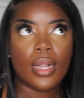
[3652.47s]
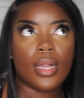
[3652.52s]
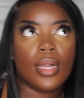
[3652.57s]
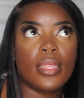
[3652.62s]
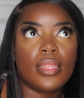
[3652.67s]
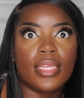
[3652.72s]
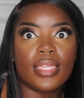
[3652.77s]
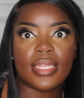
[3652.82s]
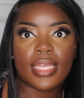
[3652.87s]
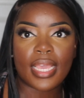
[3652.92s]

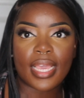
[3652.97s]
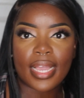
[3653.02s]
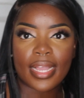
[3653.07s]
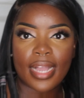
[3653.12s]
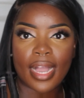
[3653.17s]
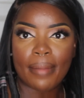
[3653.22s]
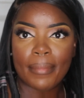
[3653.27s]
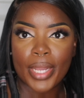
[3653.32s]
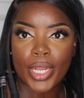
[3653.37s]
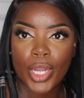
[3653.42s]
the day I
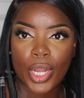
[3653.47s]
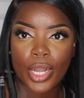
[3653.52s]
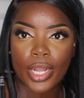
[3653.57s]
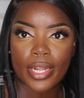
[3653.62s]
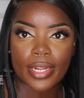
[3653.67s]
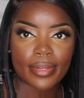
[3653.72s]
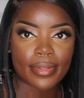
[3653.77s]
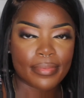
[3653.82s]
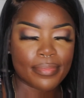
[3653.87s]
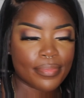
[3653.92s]
got my car,
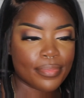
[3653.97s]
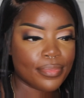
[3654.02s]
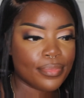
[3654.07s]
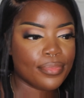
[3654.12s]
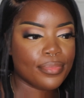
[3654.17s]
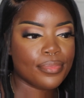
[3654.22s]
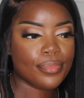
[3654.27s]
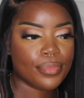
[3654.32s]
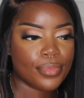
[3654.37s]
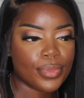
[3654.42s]

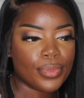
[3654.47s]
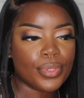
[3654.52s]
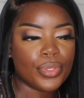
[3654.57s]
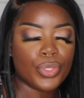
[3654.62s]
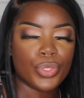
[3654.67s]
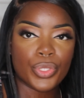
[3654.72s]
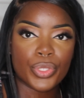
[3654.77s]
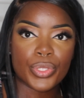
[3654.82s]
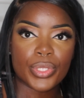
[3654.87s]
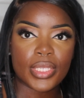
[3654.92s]

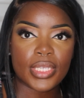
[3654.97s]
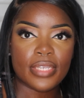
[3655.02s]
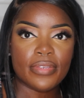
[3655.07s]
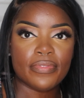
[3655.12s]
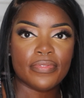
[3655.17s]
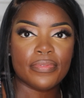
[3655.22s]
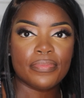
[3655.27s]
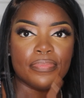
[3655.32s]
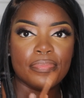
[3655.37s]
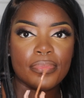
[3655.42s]
New Year's
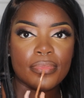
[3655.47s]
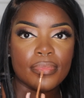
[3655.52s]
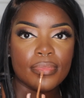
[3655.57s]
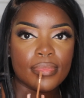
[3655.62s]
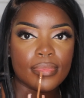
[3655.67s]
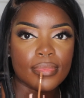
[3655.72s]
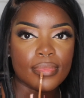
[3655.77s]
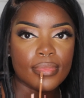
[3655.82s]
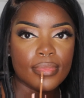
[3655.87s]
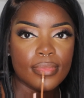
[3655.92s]
Eve.
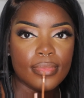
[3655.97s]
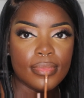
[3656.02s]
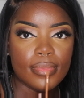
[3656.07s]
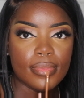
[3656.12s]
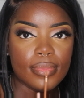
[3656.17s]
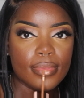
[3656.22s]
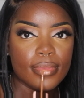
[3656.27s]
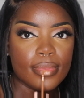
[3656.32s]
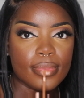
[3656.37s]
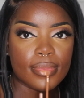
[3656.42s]

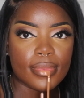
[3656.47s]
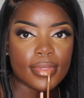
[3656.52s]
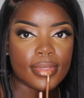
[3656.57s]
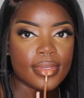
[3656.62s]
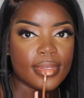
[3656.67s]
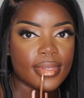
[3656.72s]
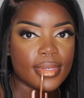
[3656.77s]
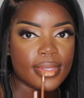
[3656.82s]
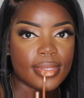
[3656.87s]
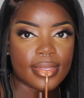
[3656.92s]

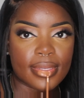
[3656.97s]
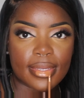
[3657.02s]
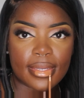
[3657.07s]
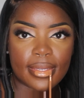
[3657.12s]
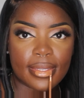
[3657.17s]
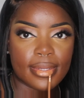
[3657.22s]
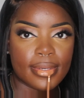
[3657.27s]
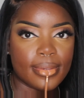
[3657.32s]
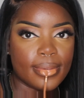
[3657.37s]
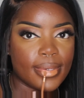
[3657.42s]
Because I was like, you
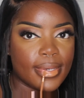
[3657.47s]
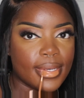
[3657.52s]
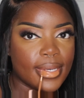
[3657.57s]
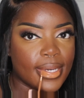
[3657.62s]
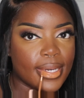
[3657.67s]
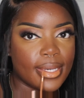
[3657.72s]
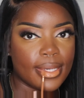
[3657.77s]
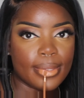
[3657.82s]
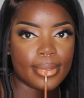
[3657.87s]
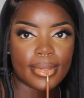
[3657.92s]
know what?
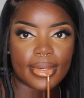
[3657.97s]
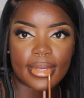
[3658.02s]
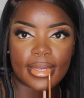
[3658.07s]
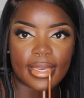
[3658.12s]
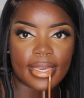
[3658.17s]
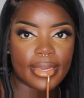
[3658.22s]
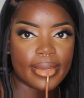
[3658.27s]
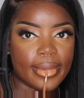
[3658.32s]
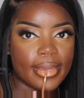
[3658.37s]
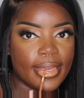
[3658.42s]
I don't want to
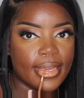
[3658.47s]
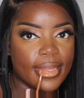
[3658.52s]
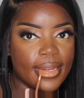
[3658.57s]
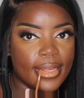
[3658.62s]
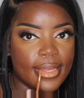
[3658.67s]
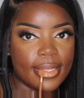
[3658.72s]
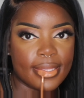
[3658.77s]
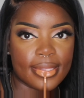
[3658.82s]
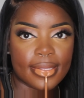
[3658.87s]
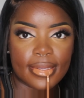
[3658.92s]
carry
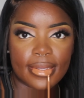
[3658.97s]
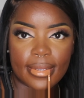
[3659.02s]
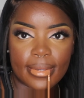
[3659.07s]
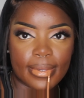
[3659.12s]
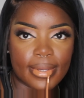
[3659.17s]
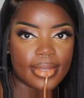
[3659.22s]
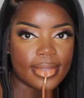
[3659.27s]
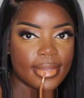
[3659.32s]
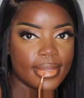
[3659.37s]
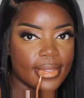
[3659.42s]
any
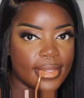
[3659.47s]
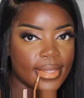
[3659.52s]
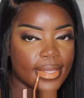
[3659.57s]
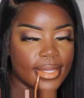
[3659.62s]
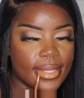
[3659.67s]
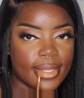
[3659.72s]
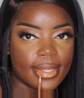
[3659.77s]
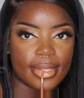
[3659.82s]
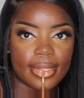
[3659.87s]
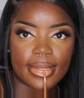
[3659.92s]
situations
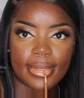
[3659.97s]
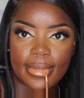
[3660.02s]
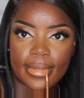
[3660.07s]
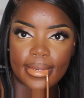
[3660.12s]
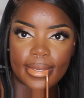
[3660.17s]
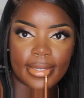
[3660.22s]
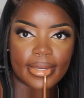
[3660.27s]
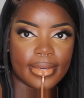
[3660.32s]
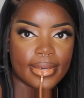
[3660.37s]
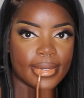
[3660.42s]
into the new
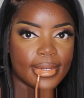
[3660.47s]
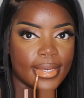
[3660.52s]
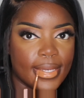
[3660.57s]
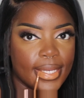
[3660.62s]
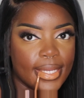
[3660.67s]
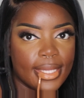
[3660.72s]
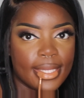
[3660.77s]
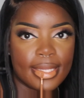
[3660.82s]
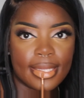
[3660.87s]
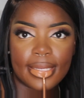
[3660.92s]
year
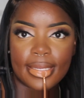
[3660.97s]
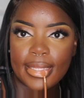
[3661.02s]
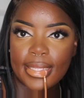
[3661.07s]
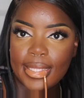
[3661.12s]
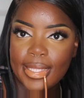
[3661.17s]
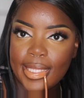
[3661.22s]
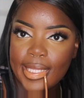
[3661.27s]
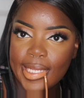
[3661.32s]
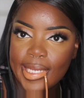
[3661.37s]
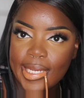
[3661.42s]

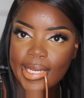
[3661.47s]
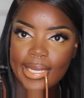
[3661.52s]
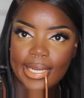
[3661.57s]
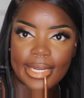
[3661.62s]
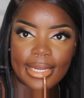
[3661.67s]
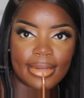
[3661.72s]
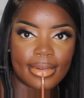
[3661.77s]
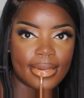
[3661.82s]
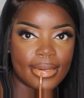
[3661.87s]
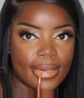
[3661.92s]
that
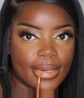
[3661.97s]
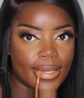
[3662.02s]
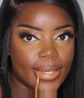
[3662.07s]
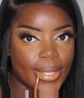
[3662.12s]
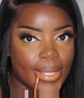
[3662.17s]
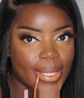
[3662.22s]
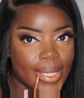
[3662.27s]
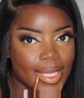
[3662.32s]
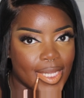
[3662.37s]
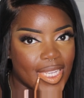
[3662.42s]
I
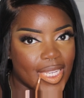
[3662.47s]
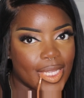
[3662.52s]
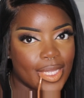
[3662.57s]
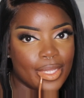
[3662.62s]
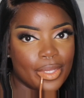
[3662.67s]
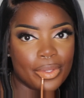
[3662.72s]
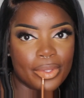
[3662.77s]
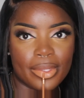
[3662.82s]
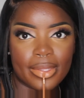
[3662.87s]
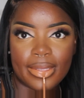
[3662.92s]
don't
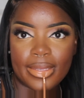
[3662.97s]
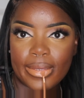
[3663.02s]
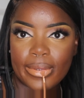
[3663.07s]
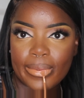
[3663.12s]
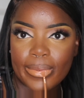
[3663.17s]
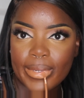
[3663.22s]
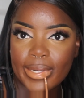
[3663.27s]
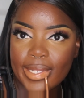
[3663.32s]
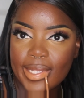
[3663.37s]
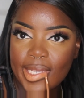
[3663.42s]
genuinely
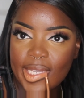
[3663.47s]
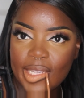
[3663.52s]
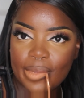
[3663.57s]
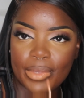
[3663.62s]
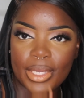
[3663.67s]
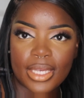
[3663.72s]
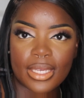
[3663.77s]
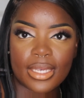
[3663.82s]
want to be